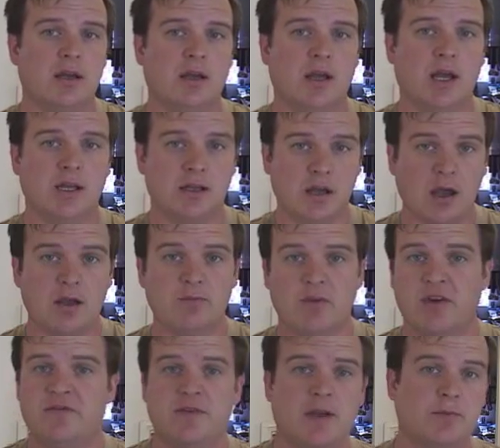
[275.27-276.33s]
had gotten
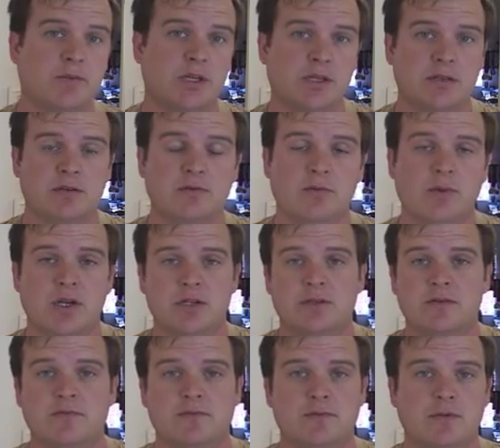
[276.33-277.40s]
my family into a bunch
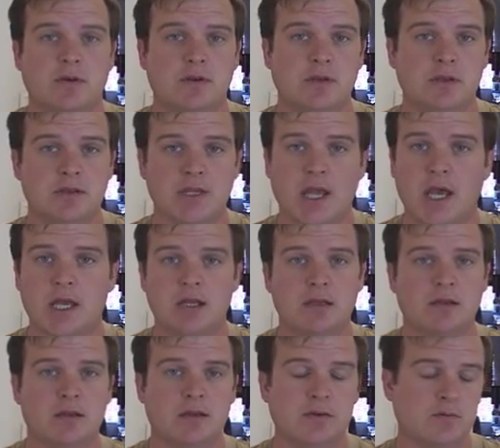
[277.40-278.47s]
of debt
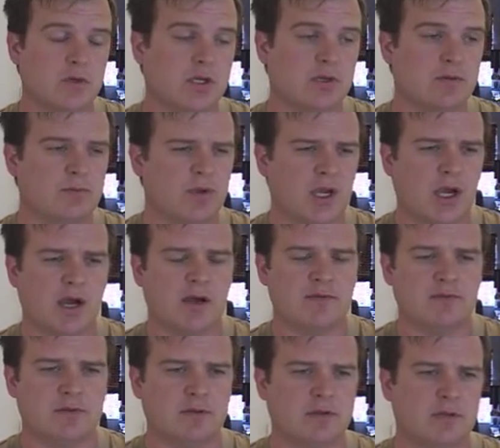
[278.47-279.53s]
that we couldn't pay
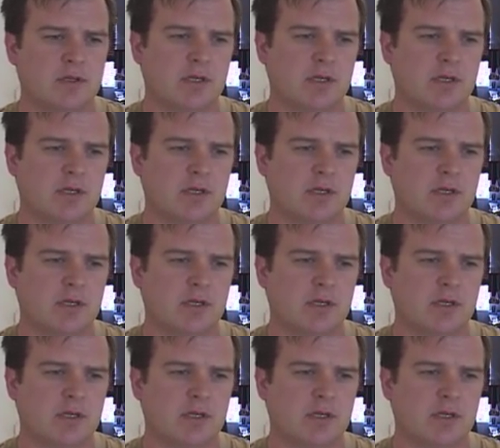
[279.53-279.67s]
off, and